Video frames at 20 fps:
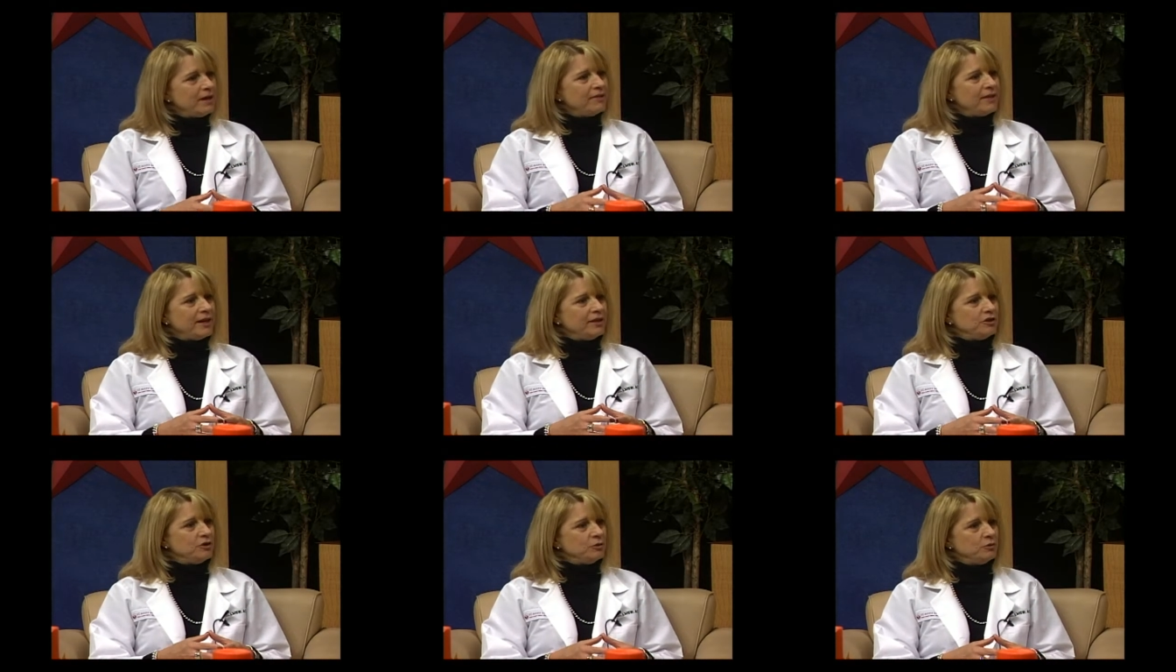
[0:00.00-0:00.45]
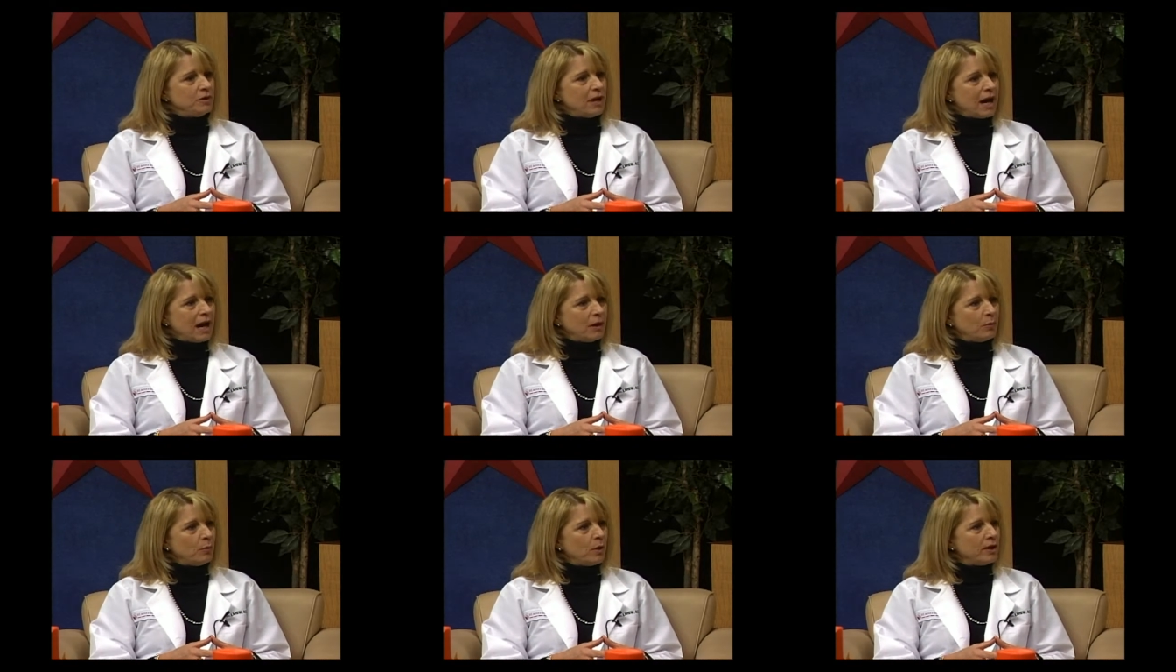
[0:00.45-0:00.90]
They do
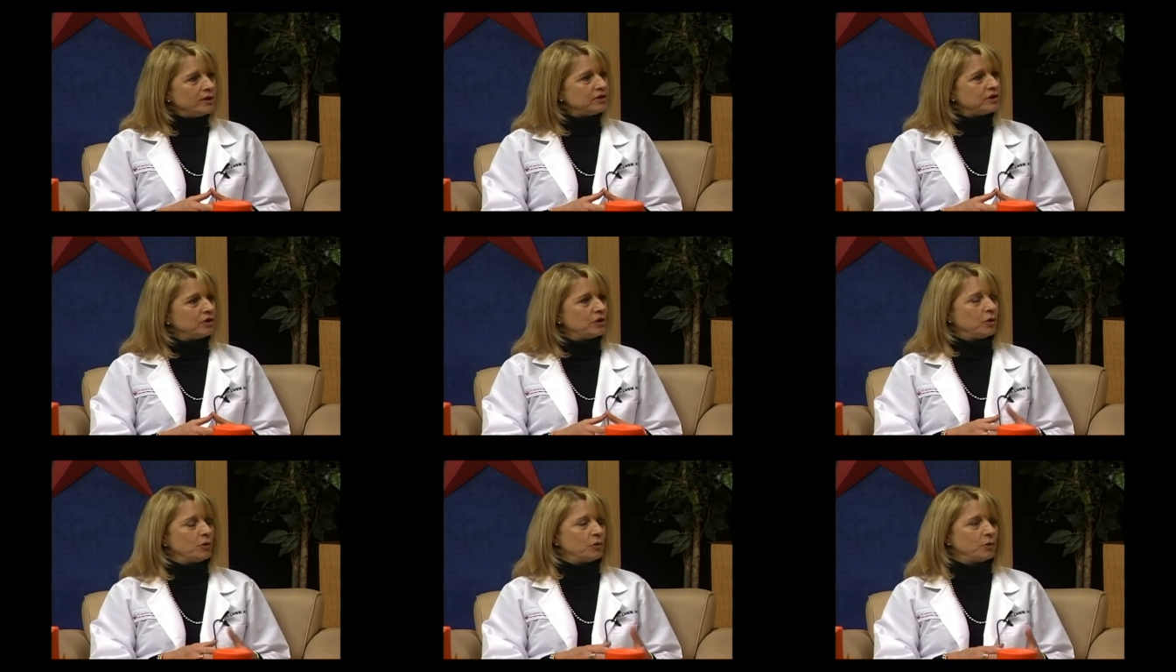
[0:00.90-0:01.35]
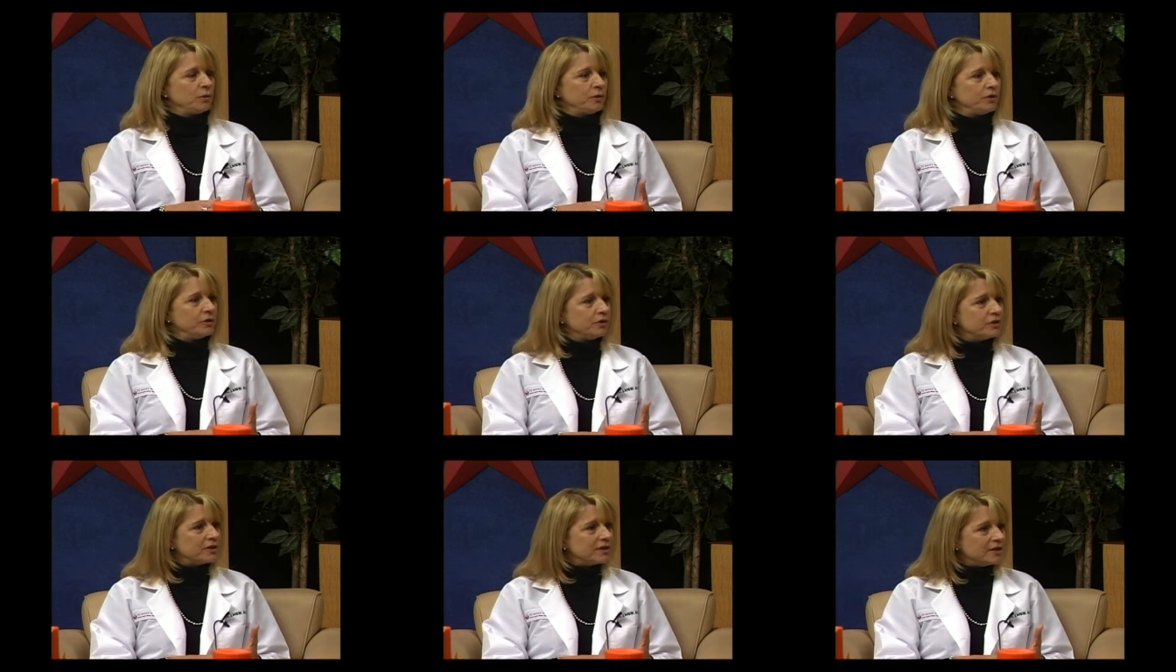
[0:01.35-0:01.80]
not want to go to a
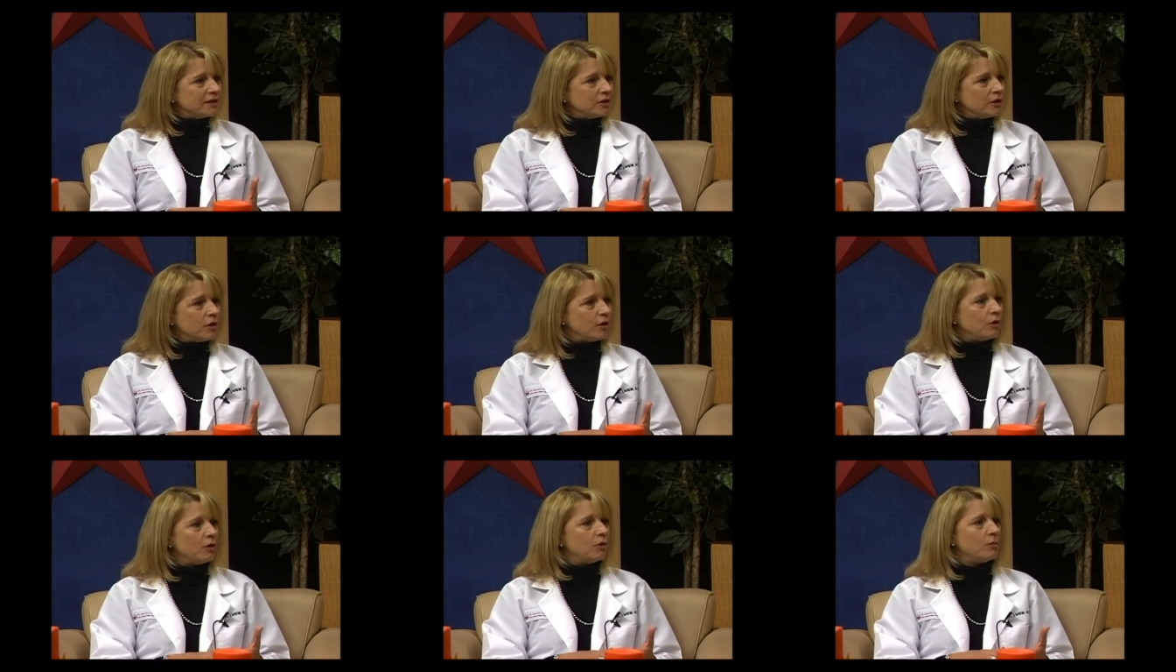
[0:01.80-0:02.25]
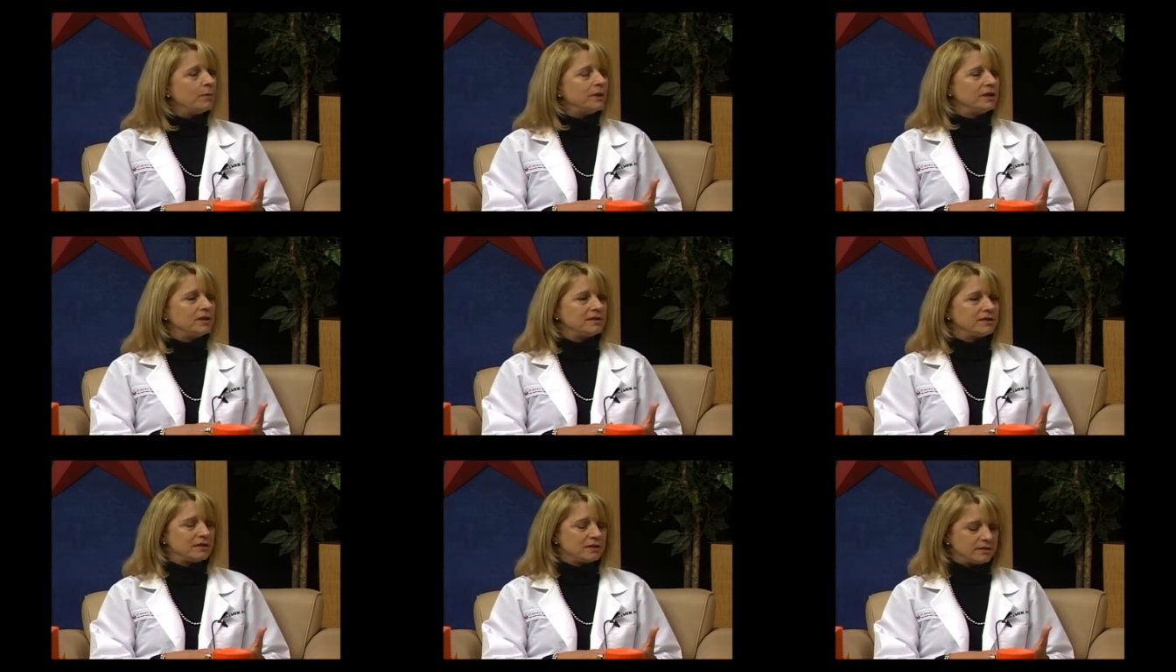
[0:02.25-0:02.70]
nursing home,
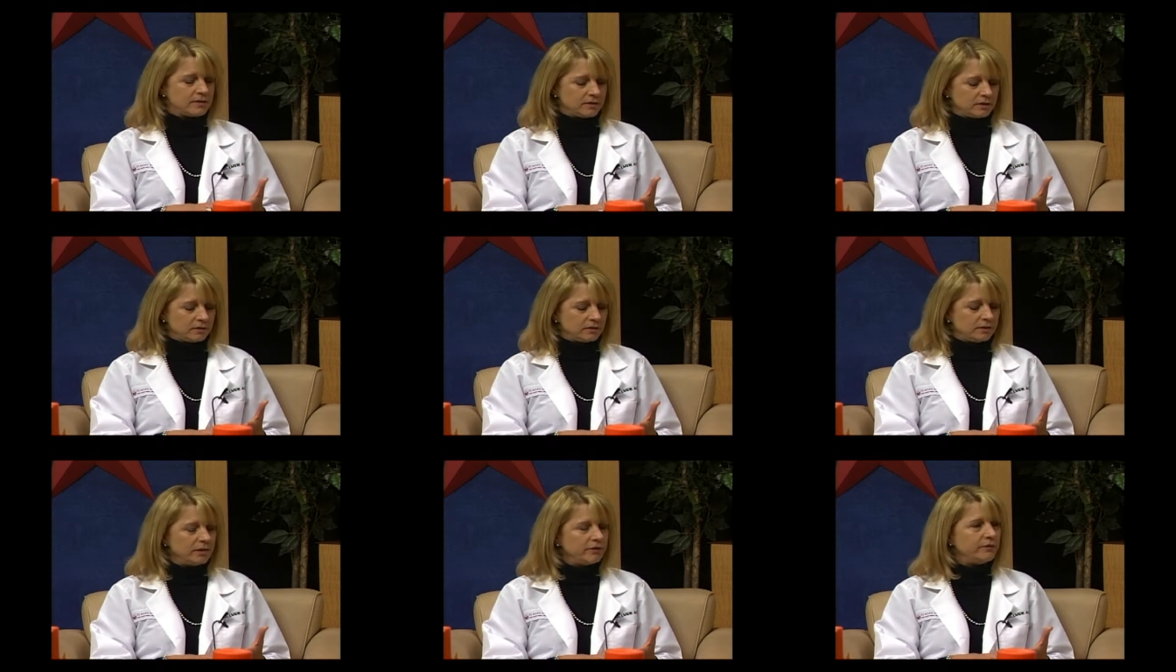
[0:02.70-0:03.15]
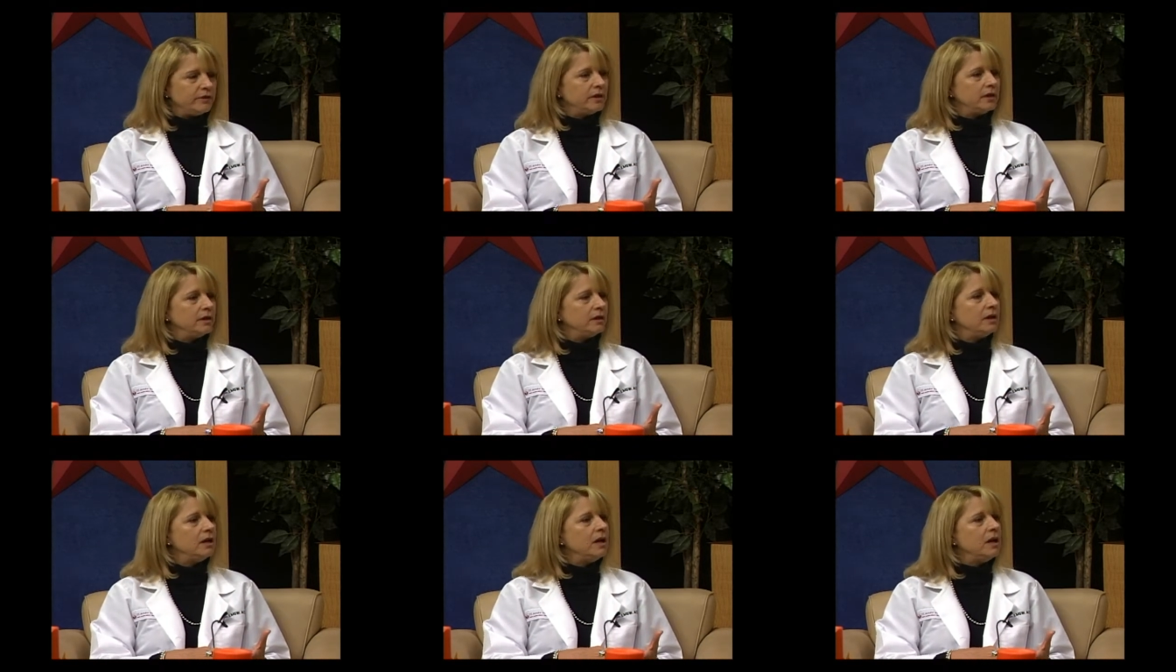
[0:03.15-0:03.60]
an assisted
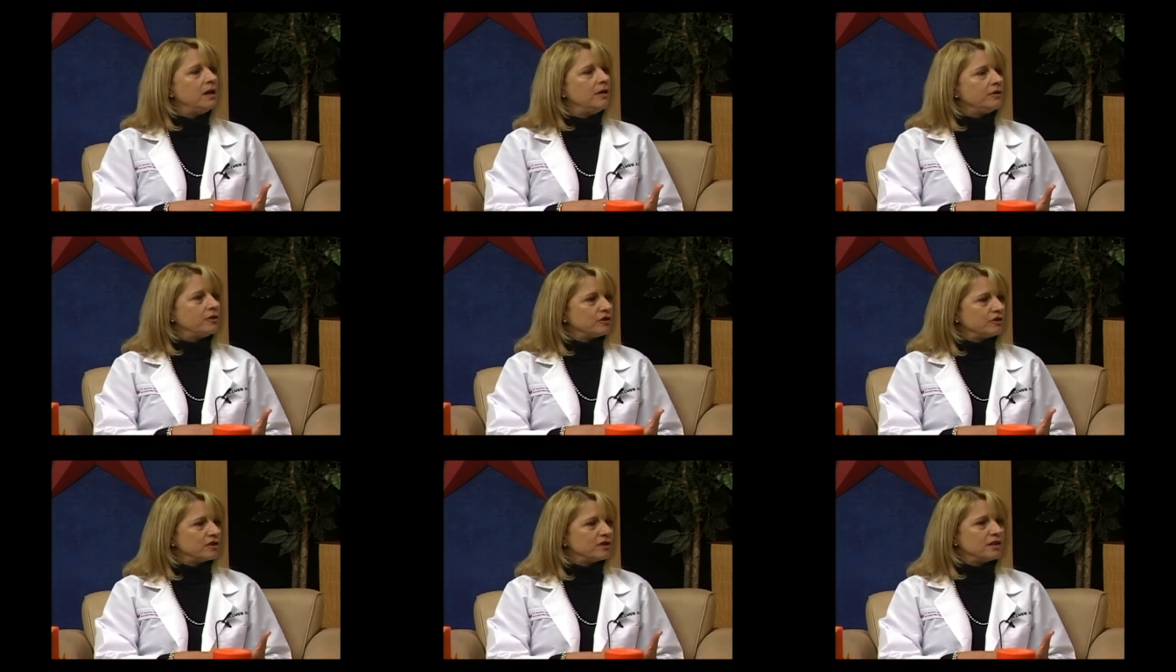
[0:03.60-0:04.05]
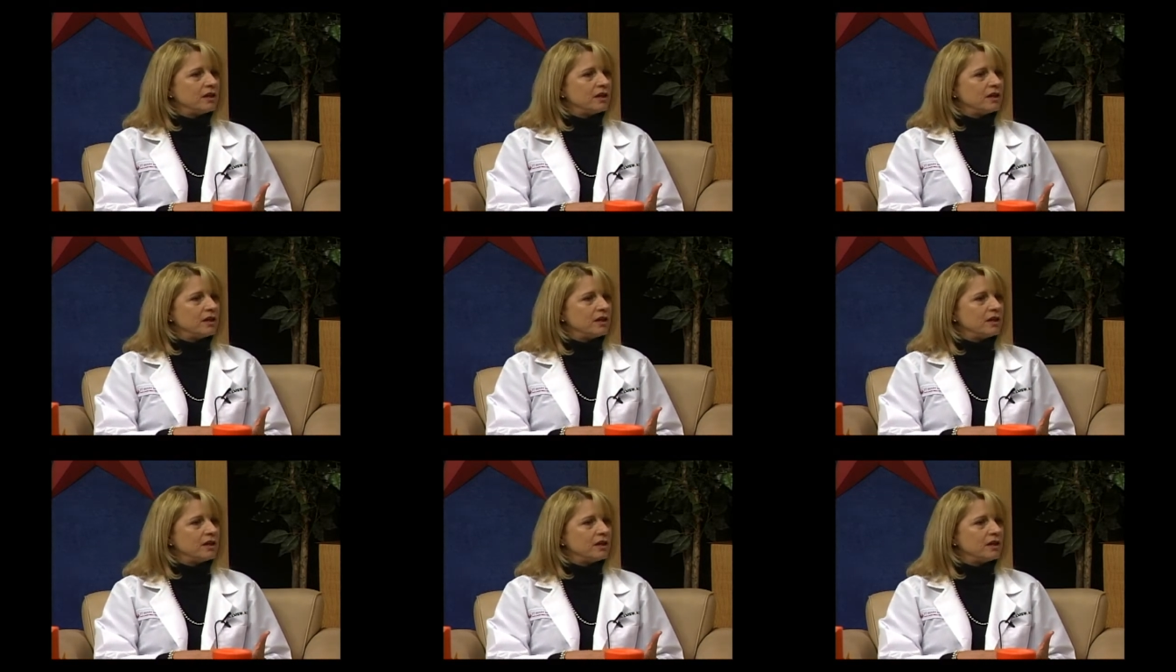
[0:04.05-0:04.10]
living, their